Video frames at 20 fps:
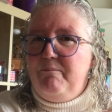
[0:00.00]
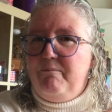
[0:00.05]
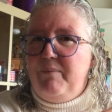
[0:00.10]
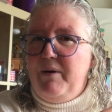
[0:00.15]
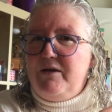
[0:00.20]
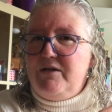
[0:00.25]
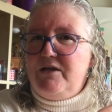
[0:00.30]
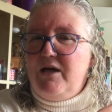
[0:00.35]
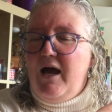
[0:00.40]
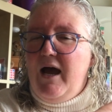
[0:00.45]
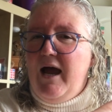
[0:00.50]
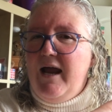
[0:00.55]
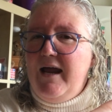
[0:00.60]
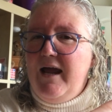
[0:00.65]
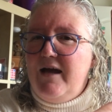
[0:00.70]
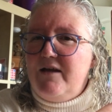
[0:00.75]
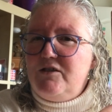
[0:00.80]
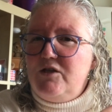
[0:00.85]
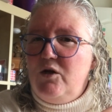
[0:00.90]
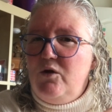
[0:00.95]
but I
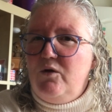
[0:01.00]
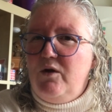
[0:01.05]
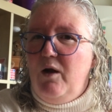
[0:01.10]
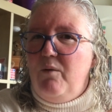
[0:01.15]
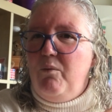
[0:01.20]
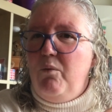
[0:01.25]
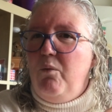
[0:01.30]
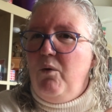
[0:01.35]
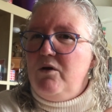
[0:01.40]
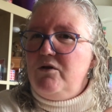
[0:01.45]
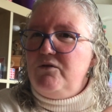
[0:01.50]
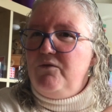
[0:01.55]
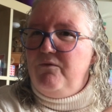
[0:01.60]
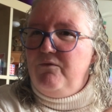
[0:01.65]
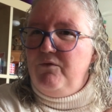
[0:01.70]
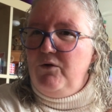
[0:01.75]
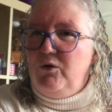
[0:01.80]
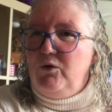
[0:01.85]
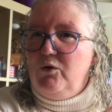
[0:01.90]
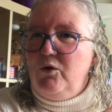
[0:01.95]
had to look up what
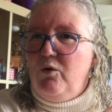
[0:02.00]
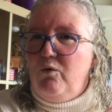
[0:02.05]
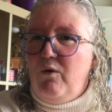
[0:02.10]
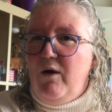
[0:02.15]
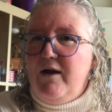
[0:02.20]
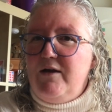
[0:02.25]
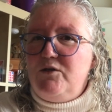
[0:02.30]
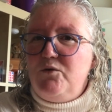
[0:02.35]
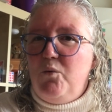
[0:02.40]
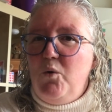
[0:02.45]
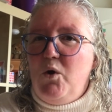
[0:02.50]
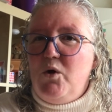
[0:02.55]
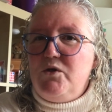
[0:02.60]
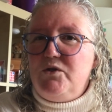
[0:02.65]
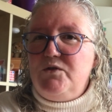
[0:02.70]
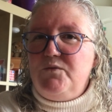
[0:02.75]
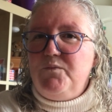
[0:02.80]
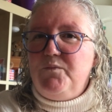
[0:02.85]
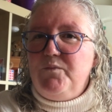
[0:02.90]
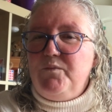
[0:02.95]
fulgurite was.